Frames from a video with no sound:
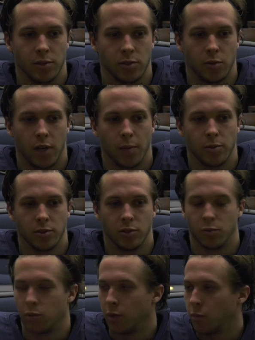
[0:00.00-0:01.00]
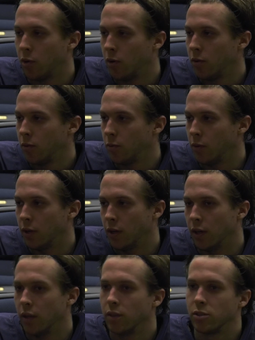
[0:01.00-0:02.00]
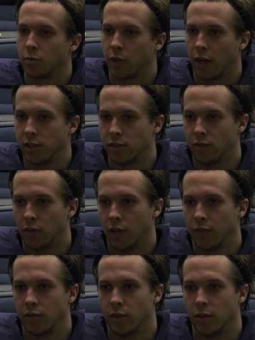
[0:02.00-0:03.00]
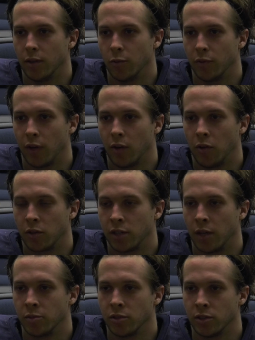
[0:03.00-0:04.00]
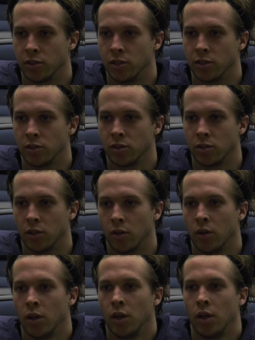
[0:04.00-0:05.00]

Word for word: That's what happens in spring ball when uh, some guys have left, and, and, we've got a long time till the season, so